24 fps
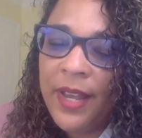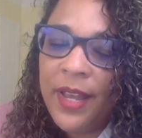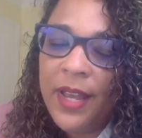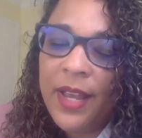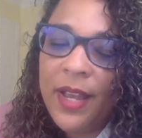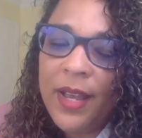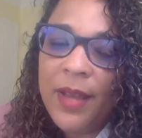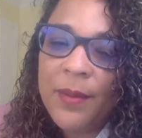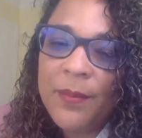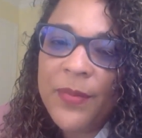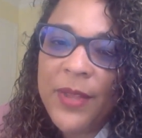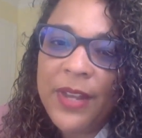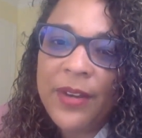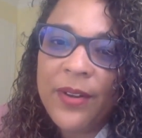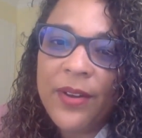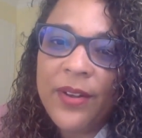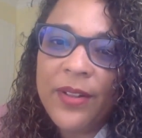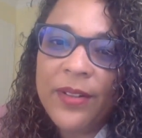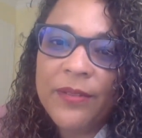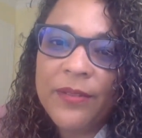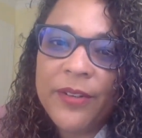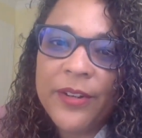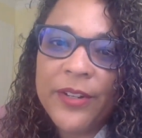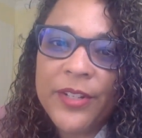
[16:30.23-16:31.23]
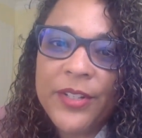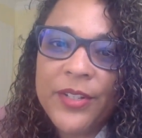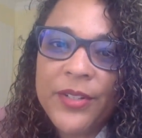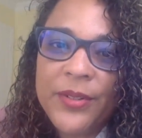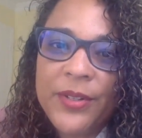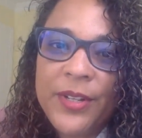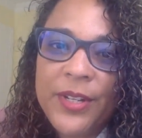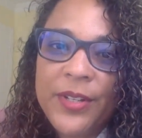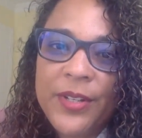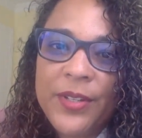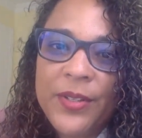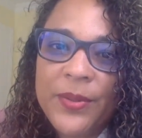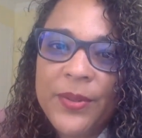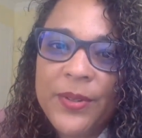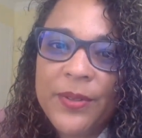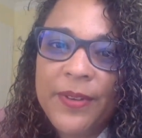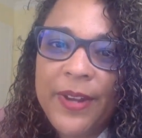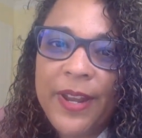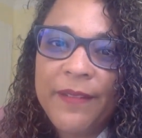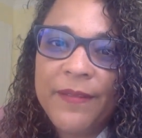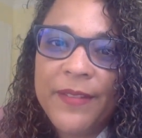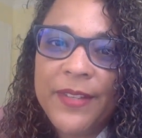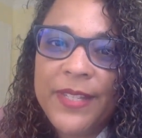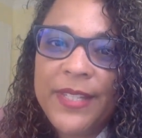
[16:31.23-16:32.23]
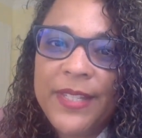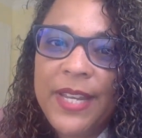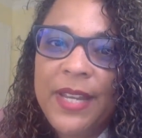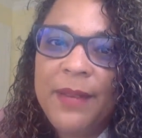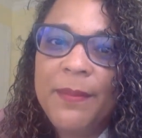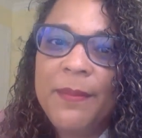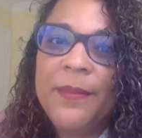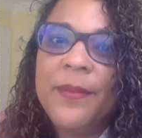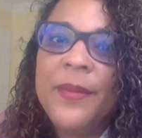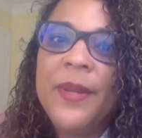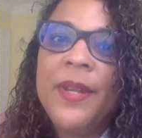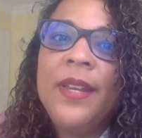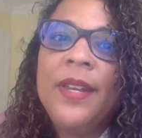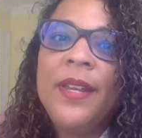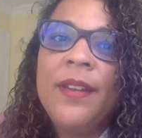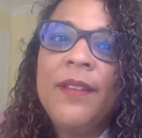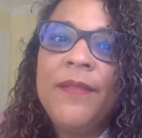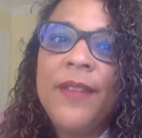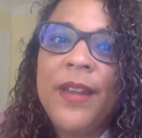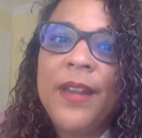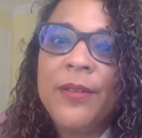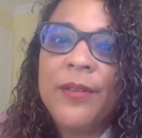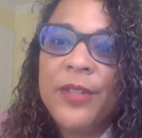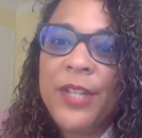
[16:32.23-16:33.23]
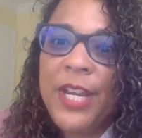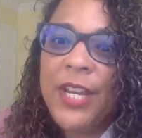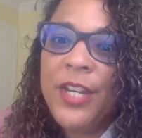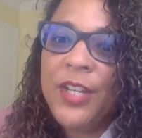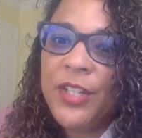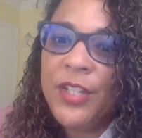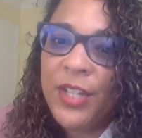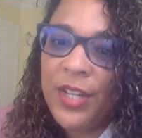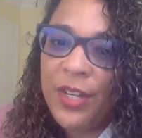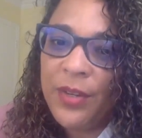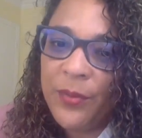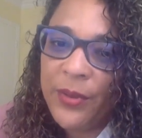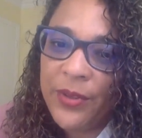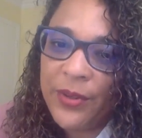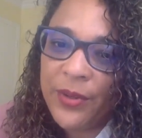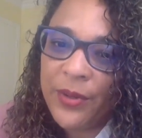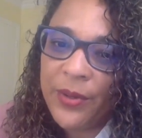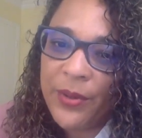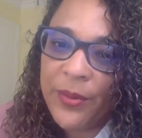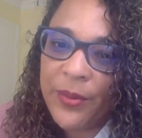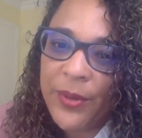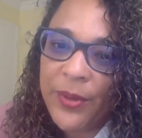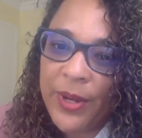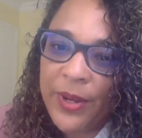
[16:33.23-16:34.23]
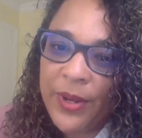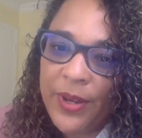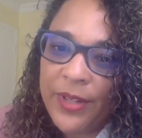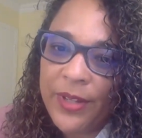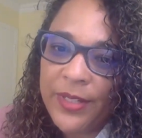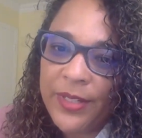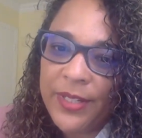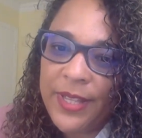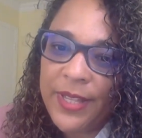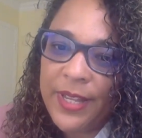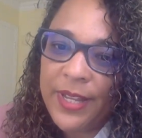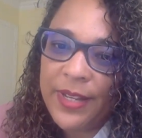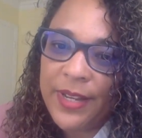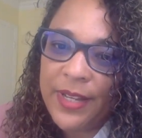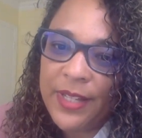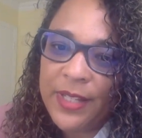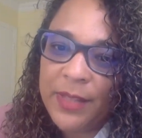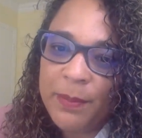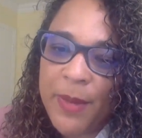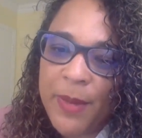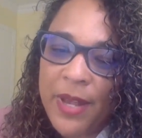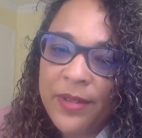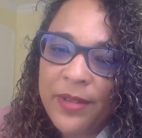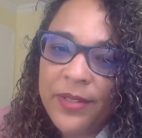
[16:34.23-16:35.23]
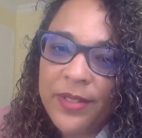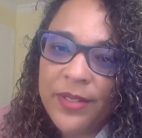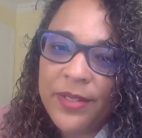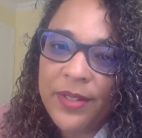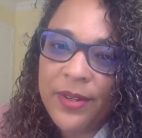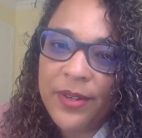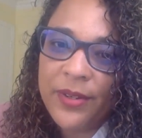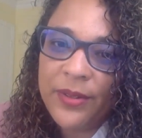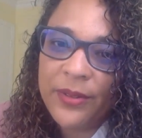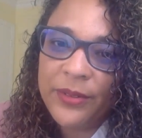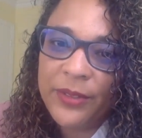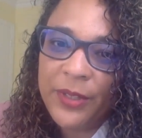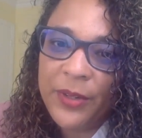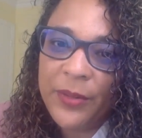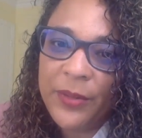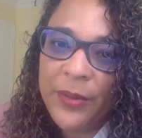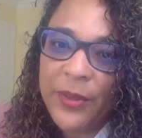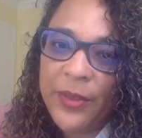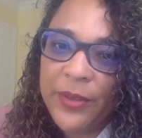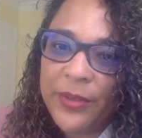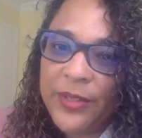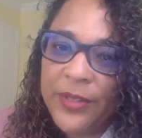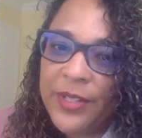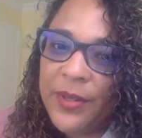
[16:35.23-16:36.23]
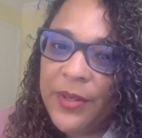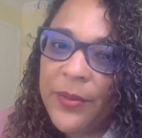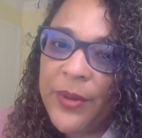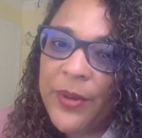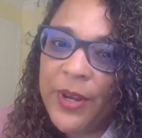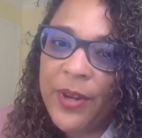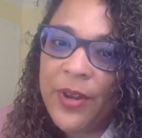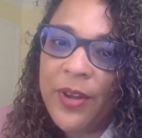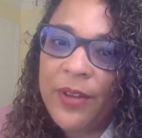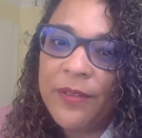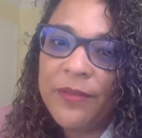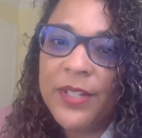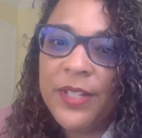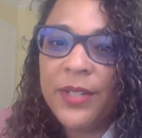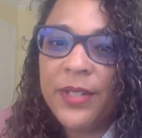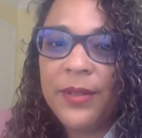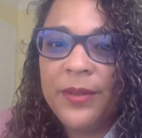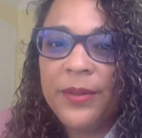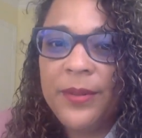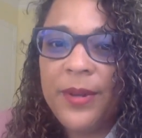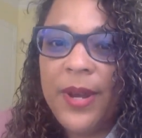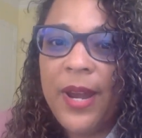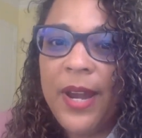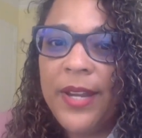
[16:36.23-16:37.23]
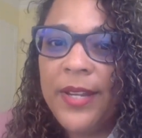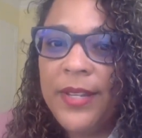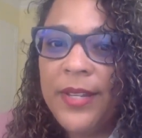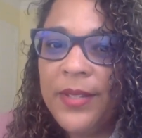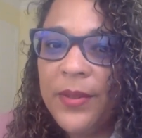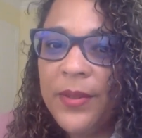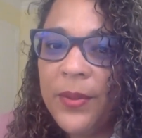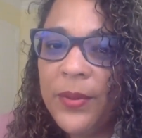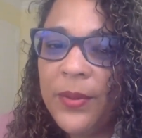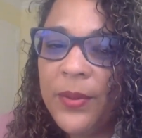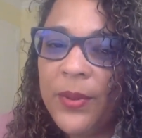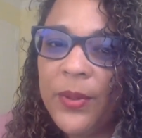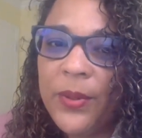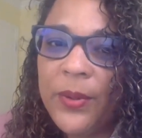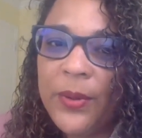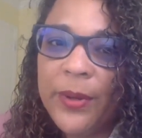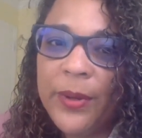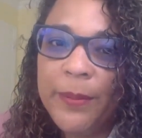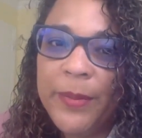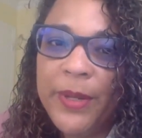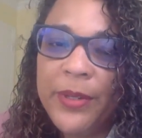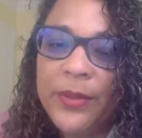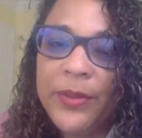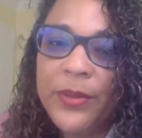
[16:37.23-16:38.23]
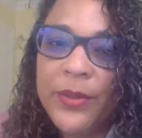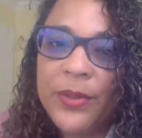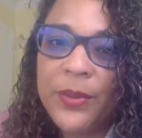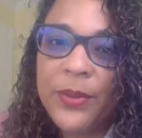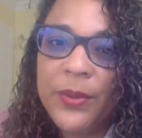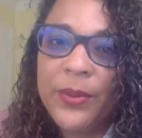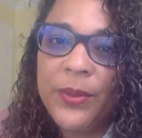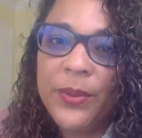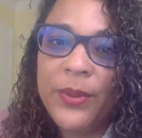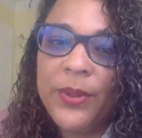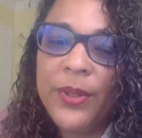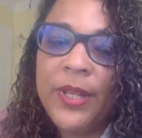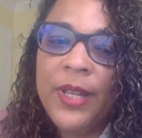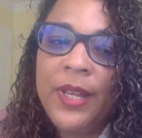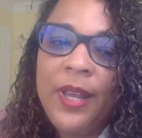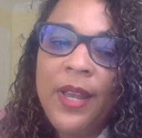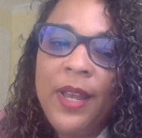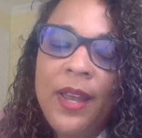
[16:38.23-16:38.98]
that all of our students sort of have the same foundation when they're going on to that next milestone, whether it's going off to high school or middle school.